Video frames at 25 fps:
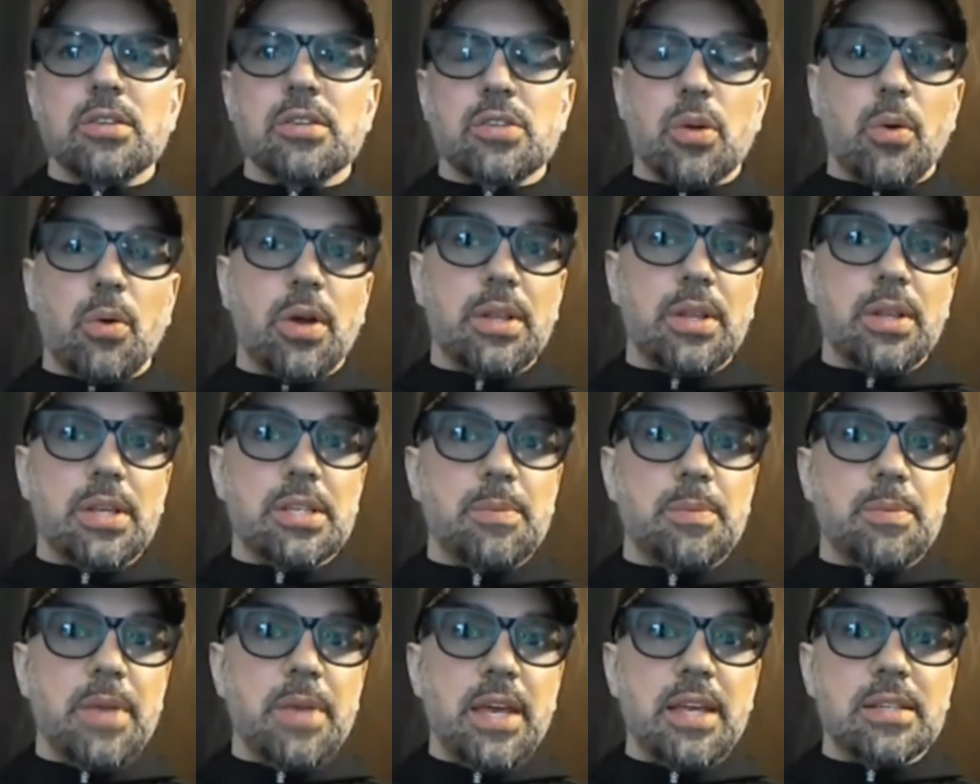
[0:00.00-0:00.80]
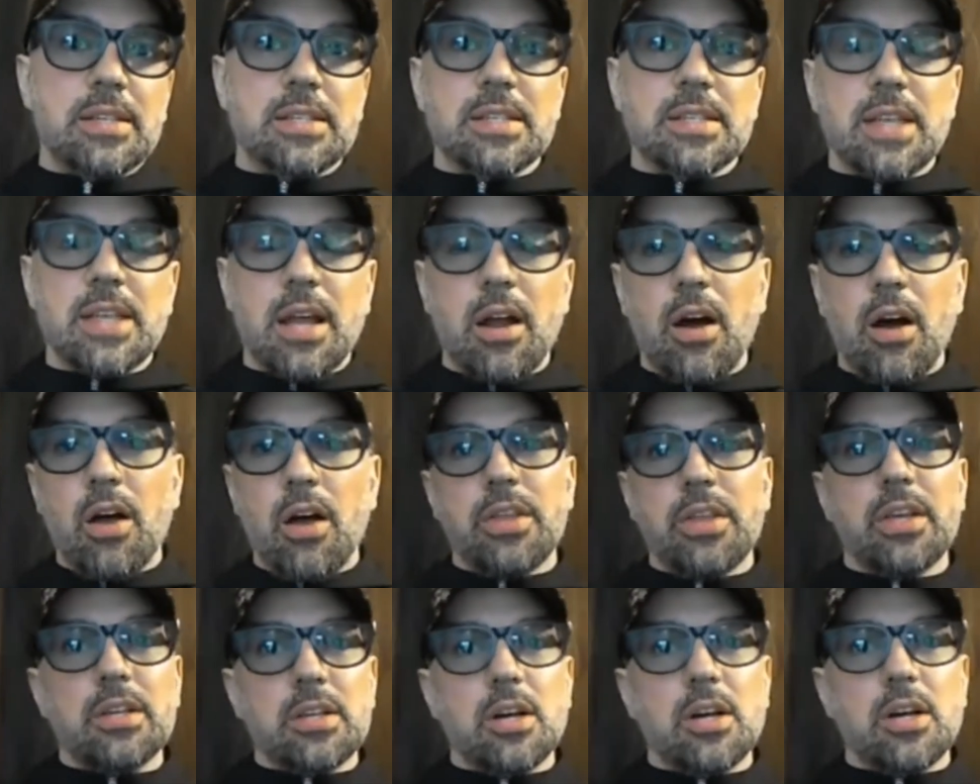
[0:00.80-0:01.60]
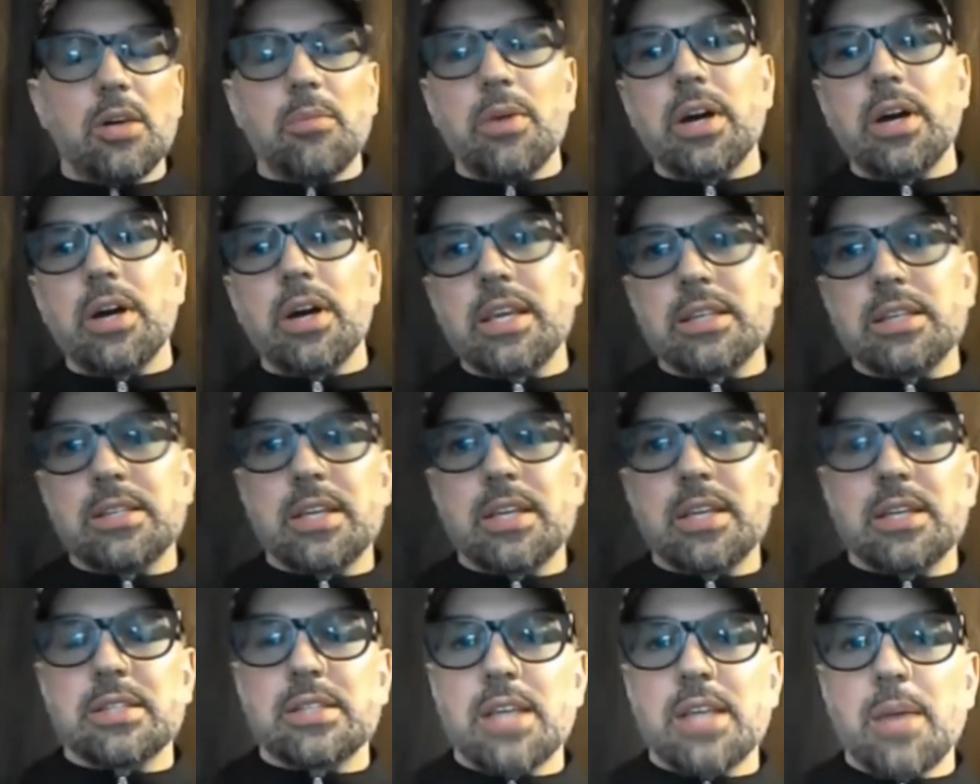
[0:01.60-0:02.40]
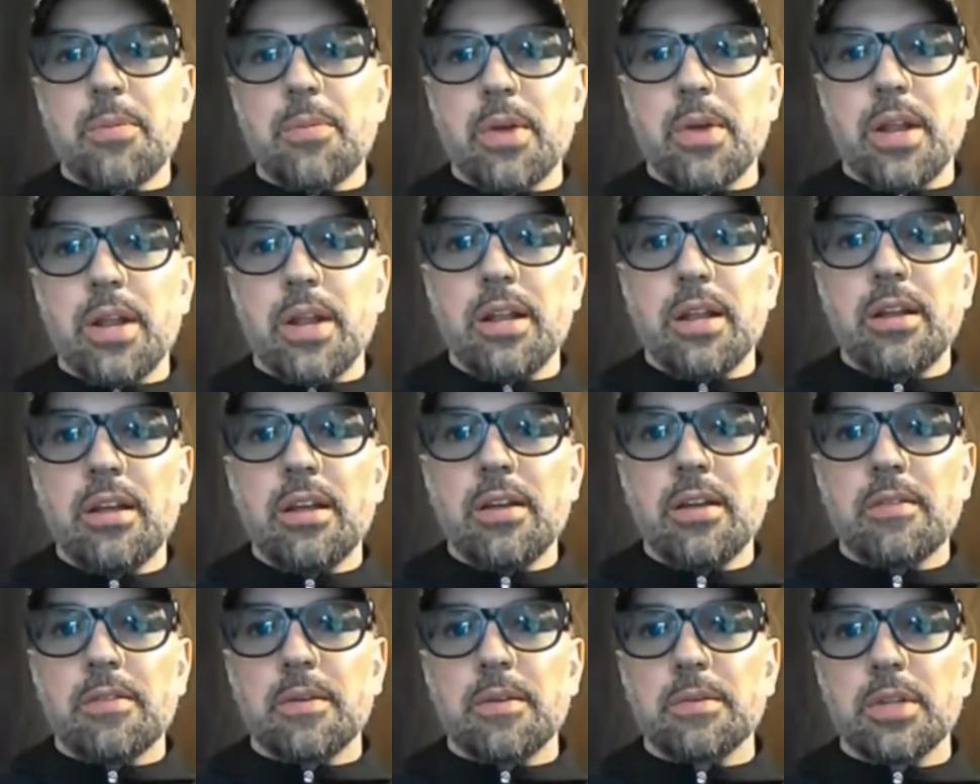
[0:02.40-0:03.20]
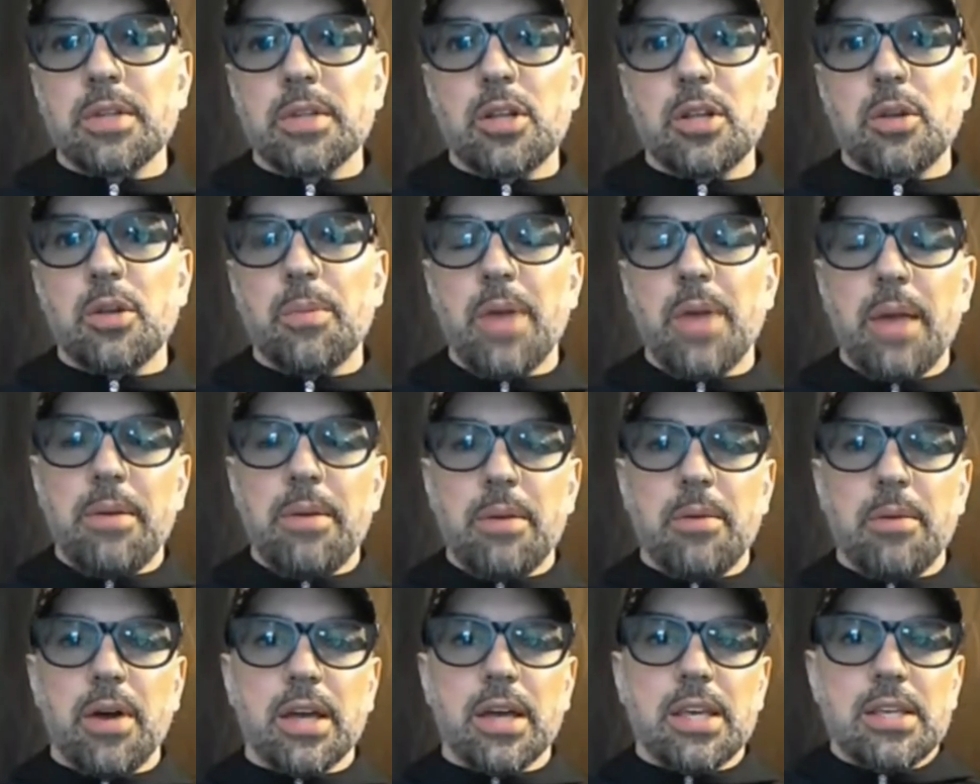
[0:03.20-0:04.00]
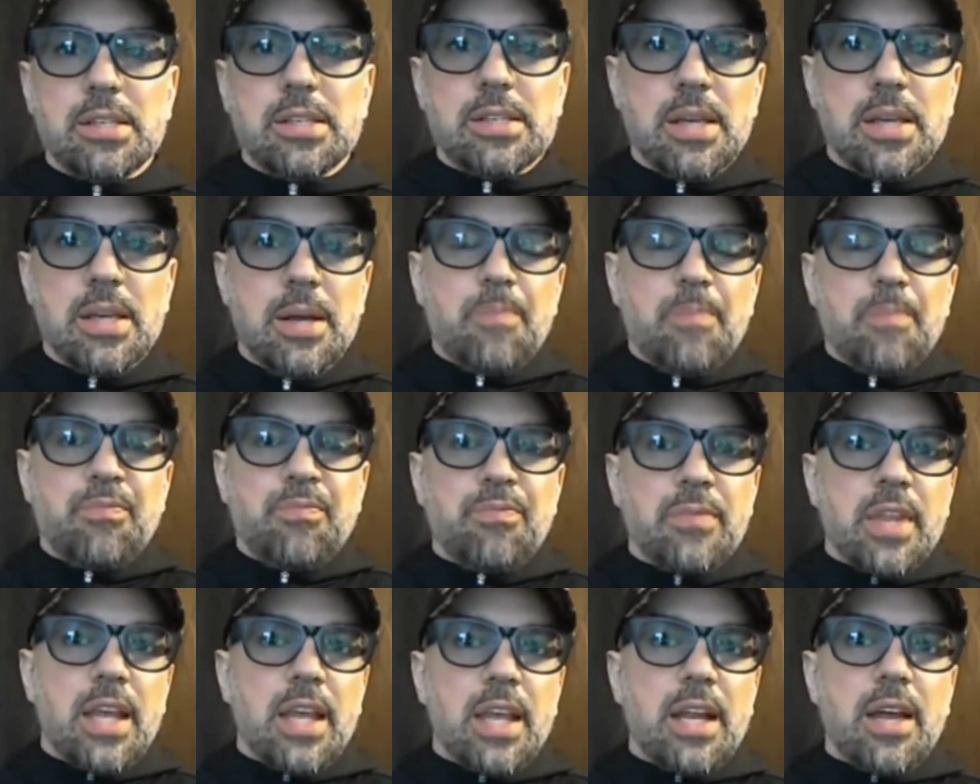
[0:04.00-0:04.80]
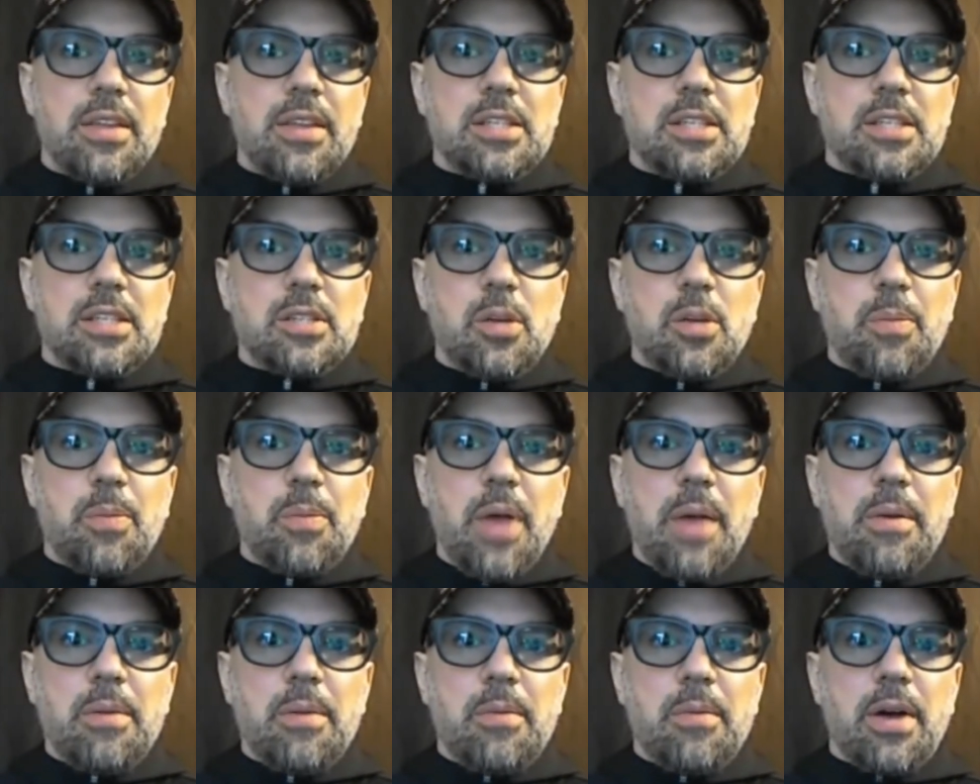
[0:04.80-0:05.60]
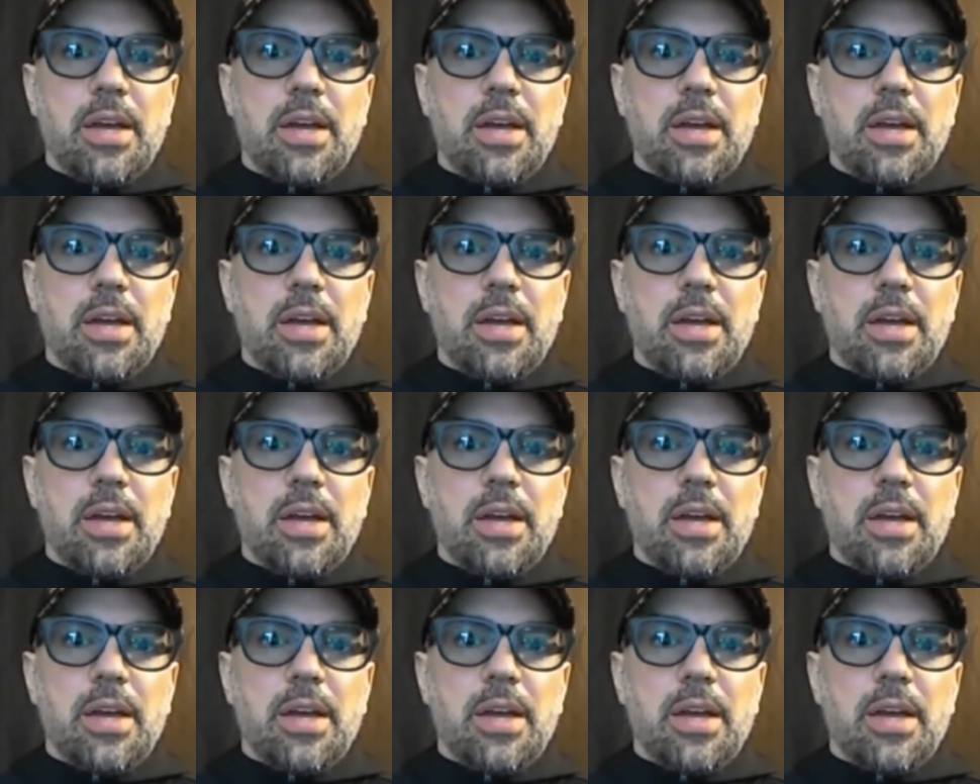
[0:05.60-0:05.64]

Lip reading: So what this means is that all the adult monkeys get separated from the little baby monkeys, and now these little baby